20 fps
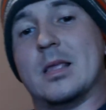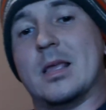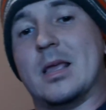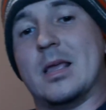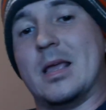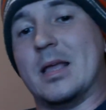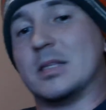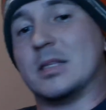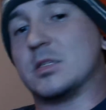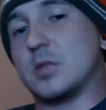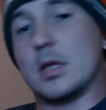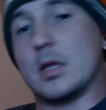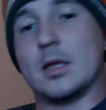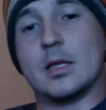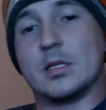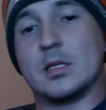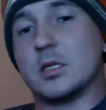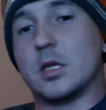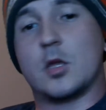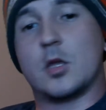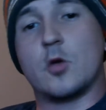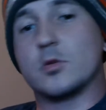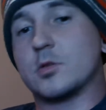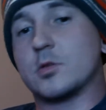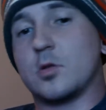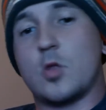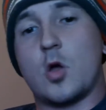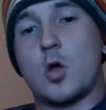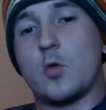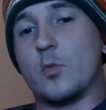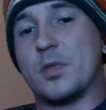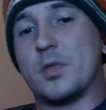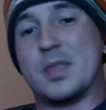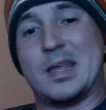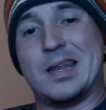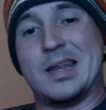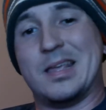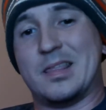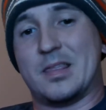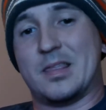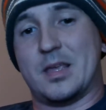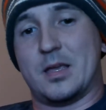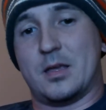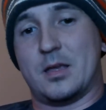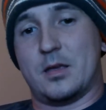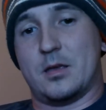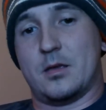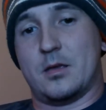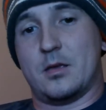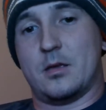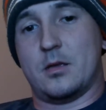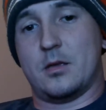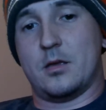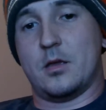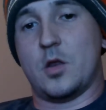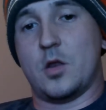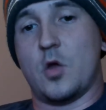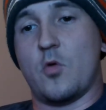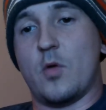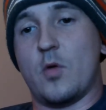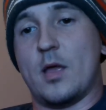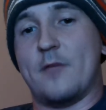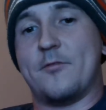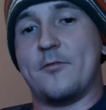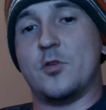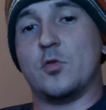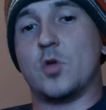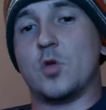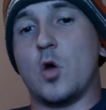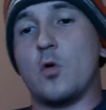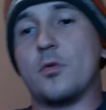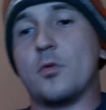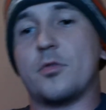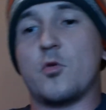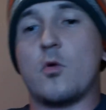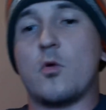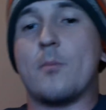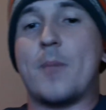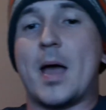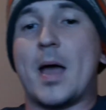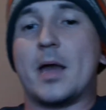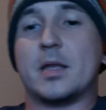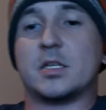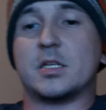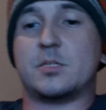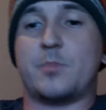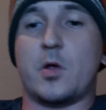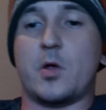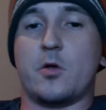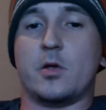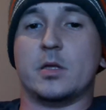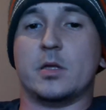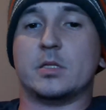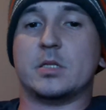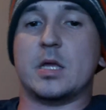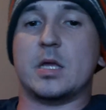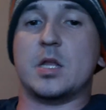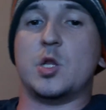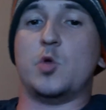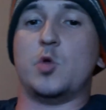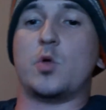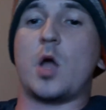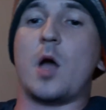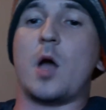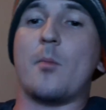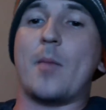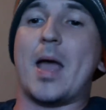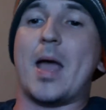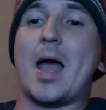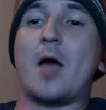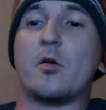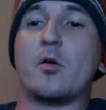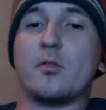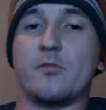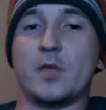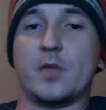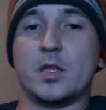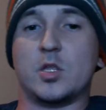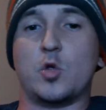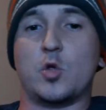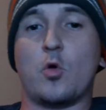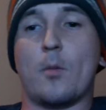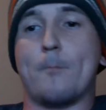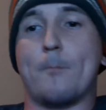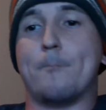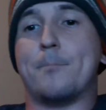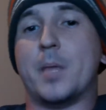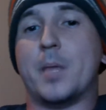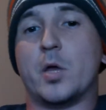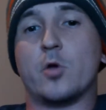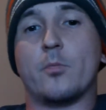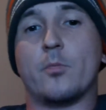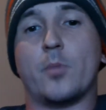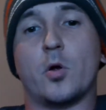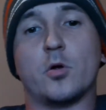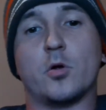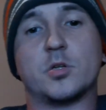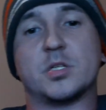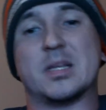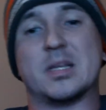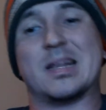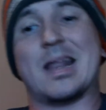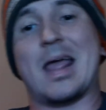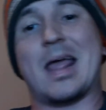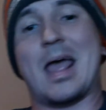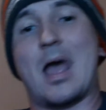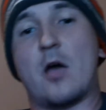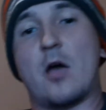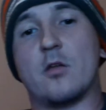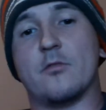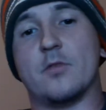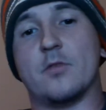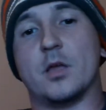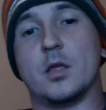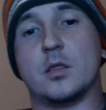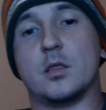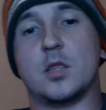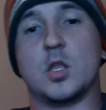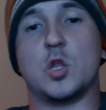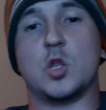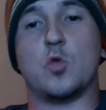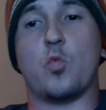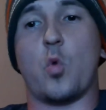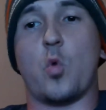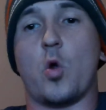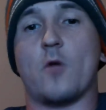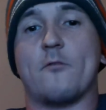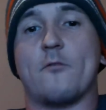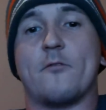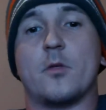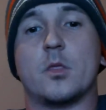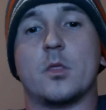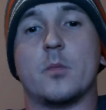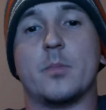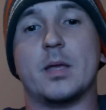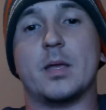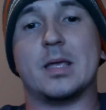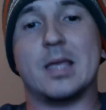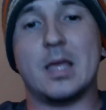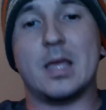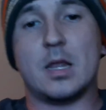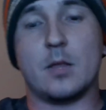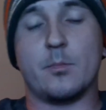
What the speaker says: It goes along with anything. If you go through a bad experience and you come out of it, you're a better person out of it than you were from the beginning,